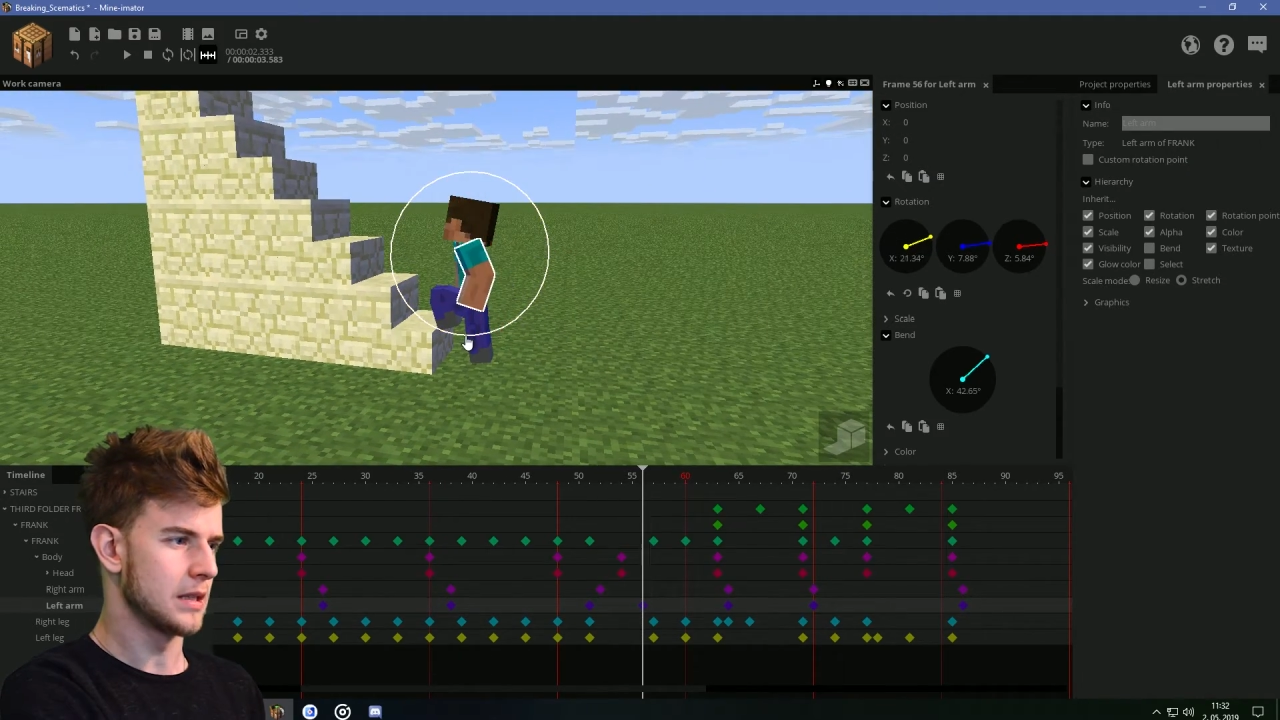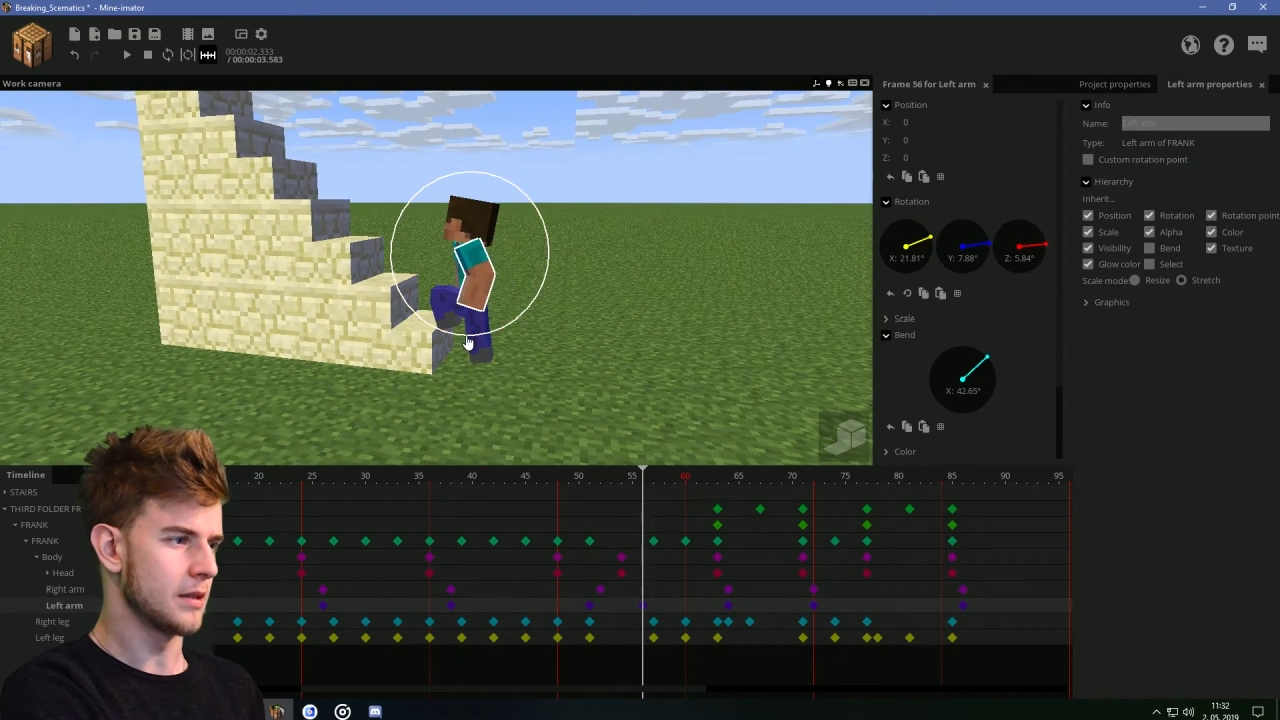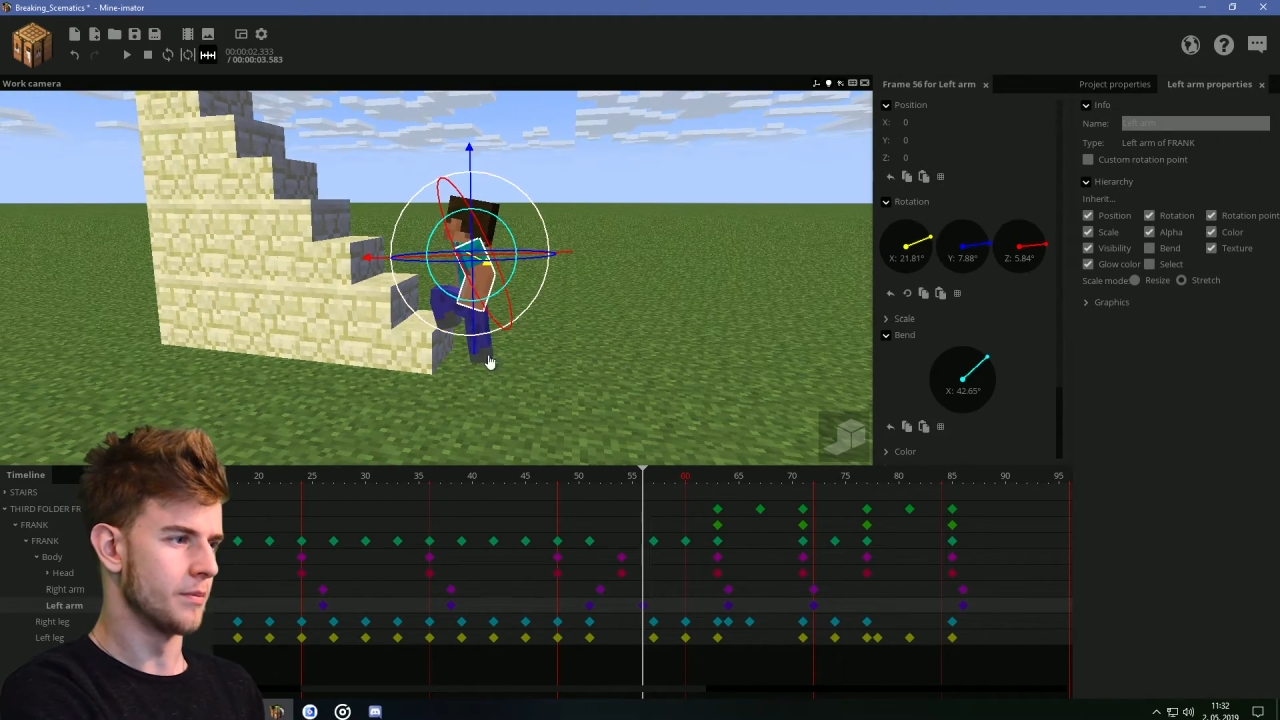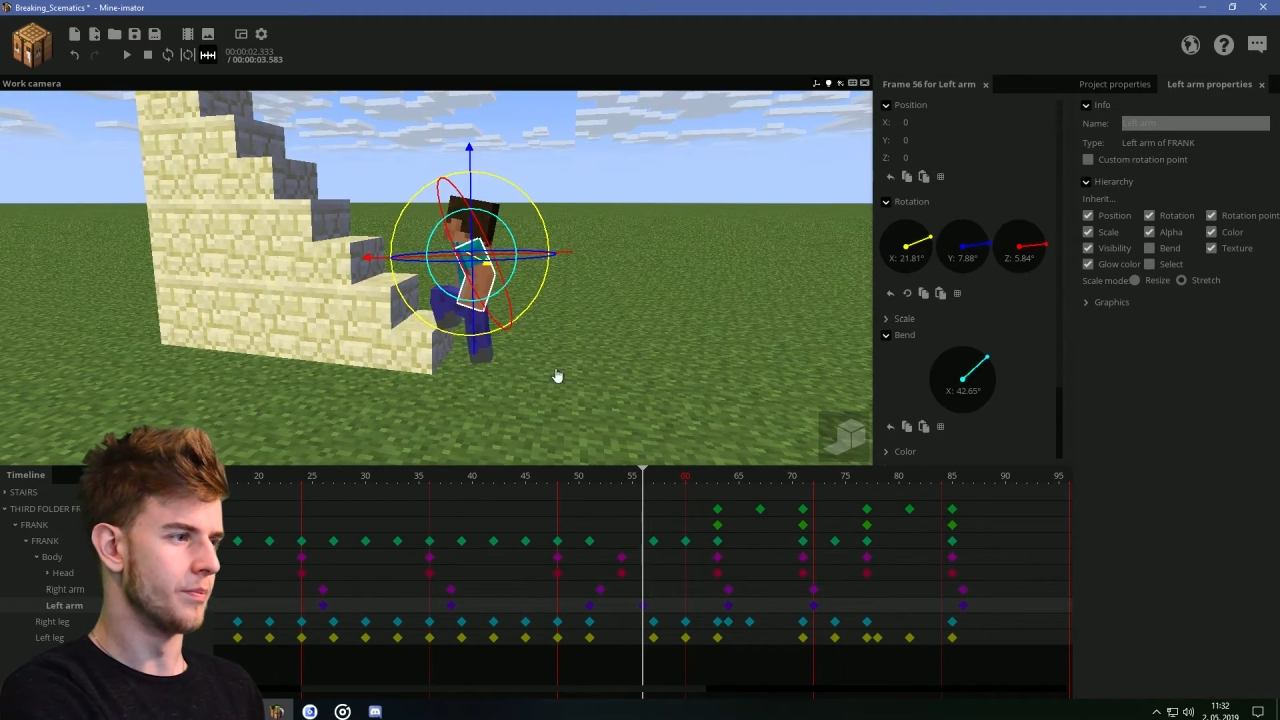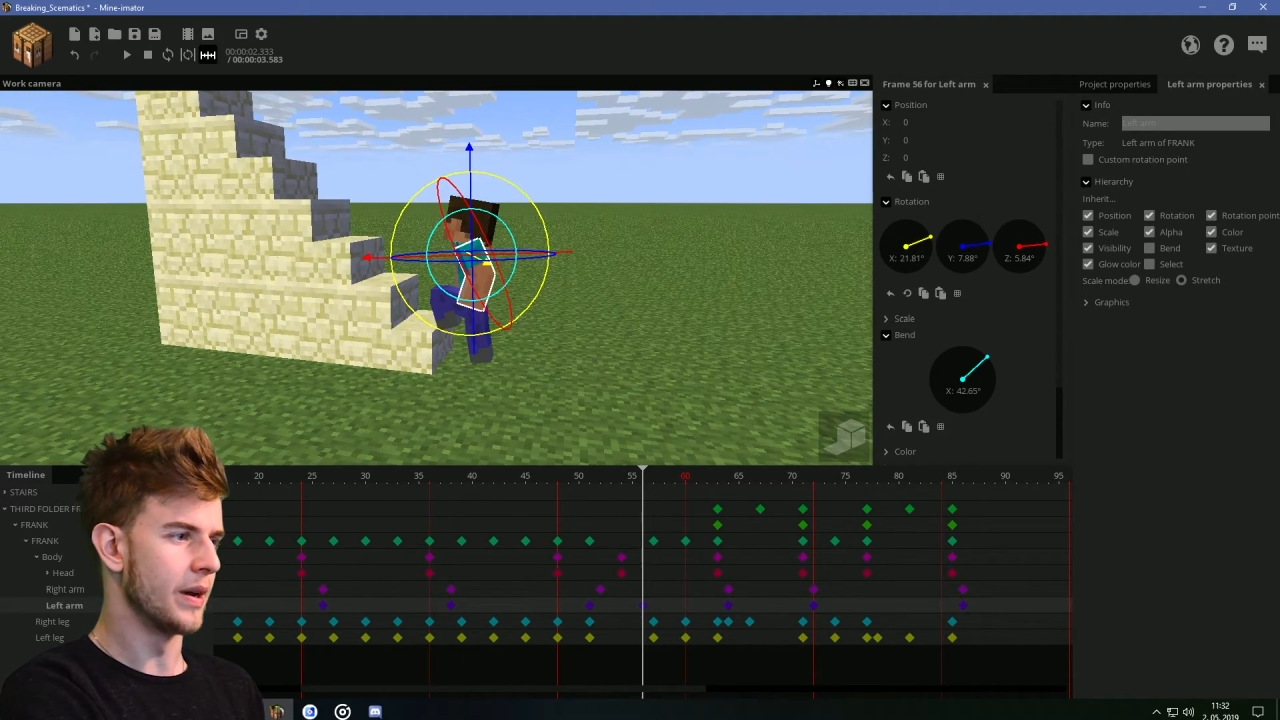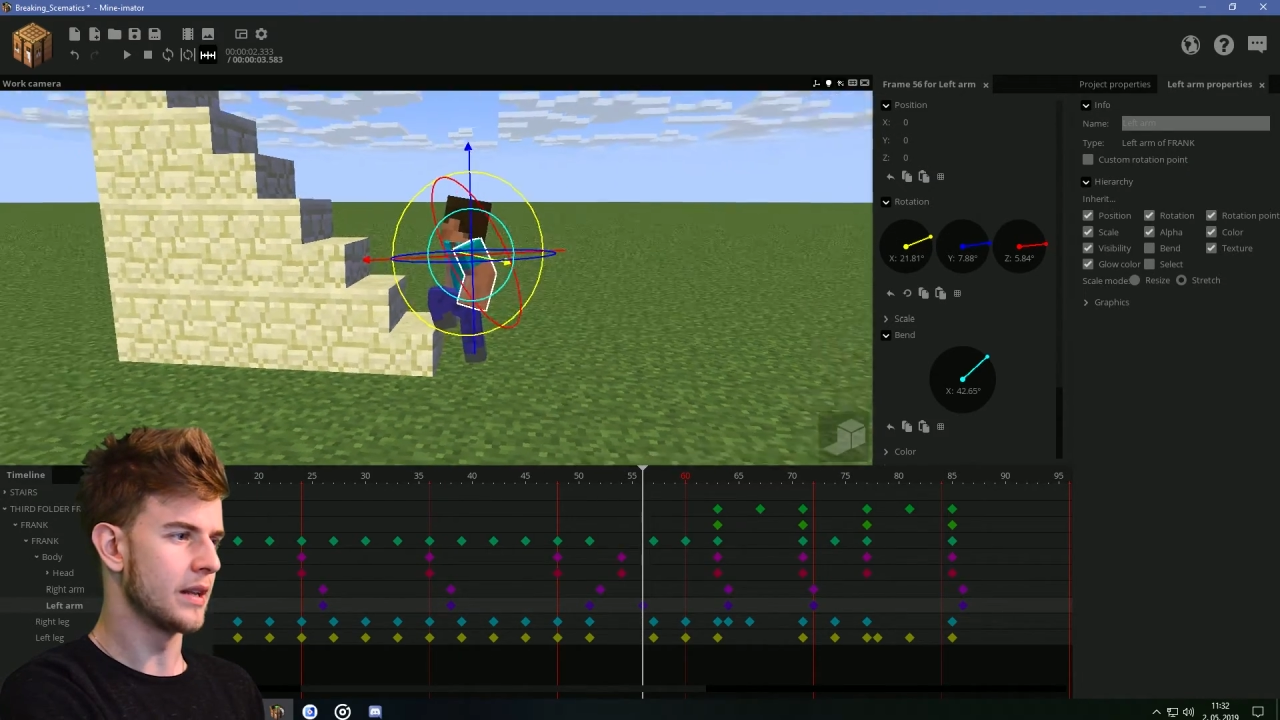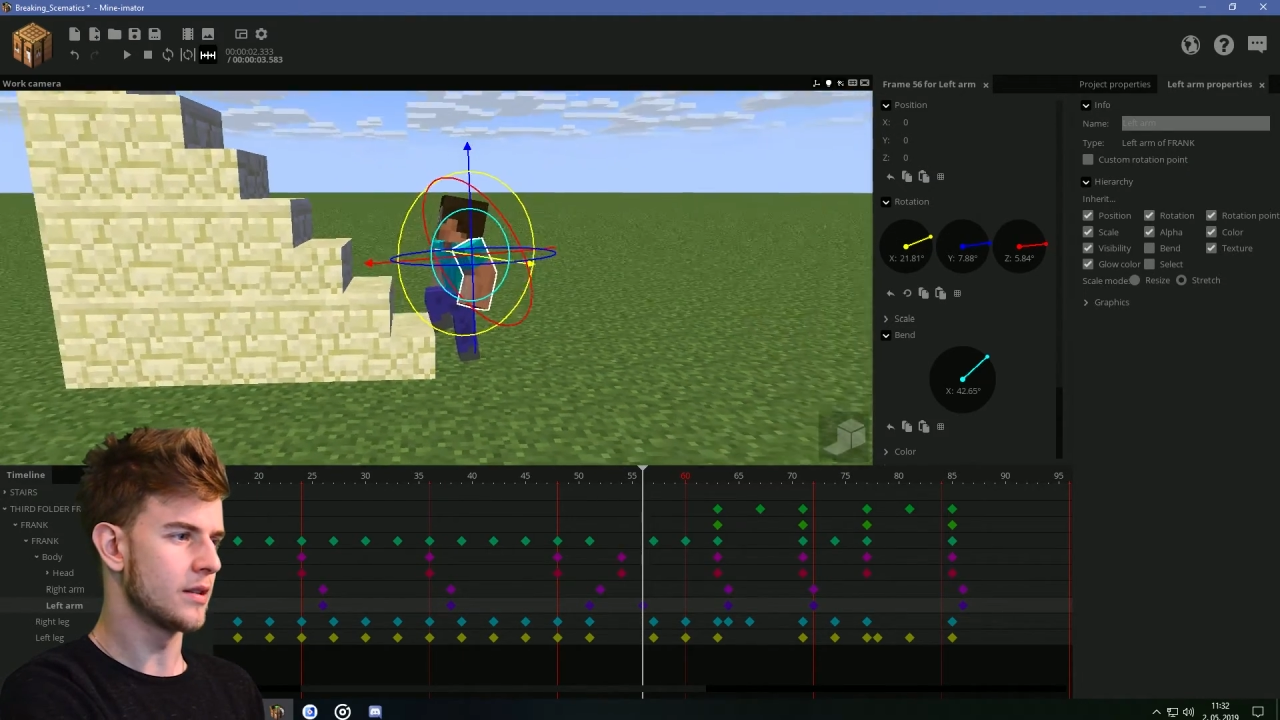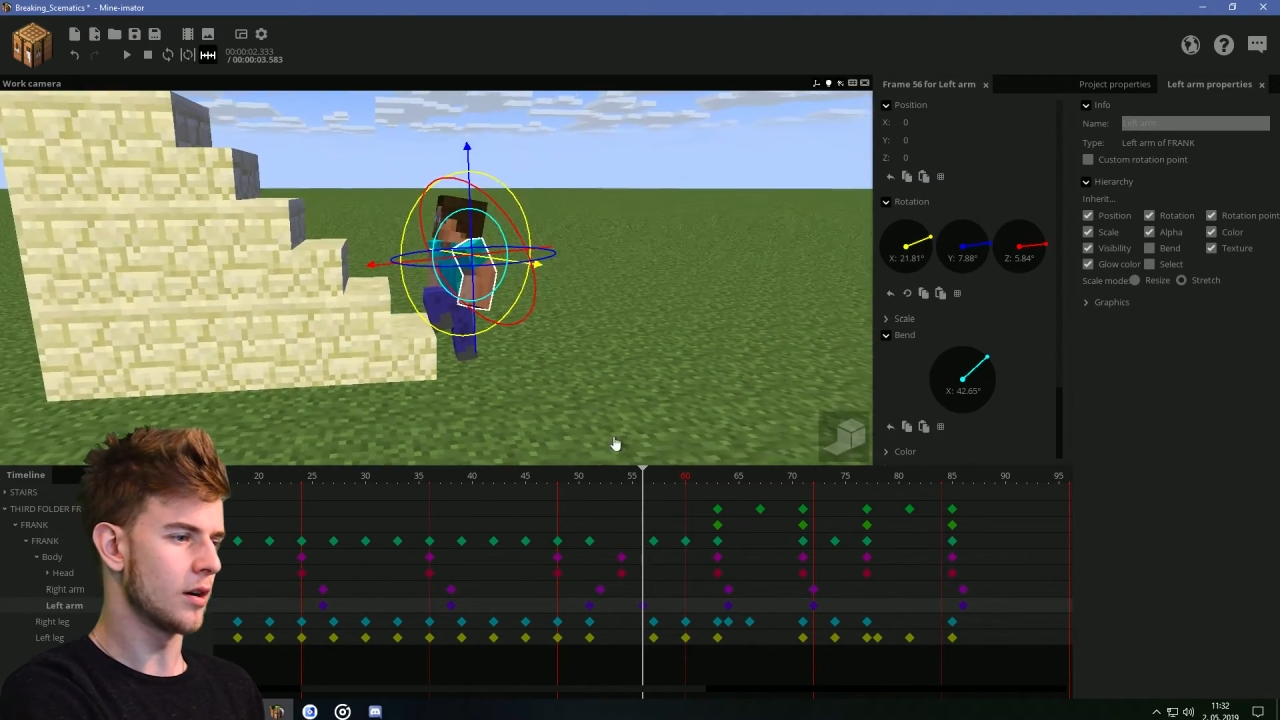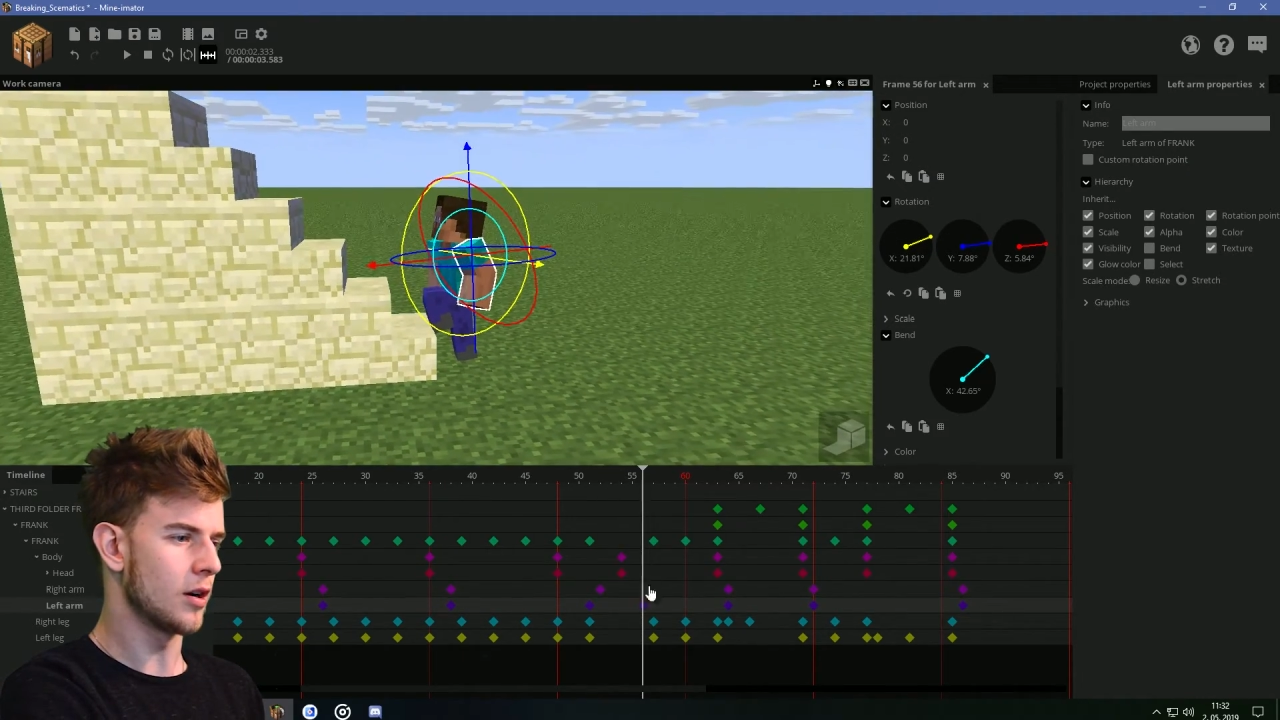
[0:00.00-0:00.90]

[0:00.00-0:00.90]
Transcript: some bent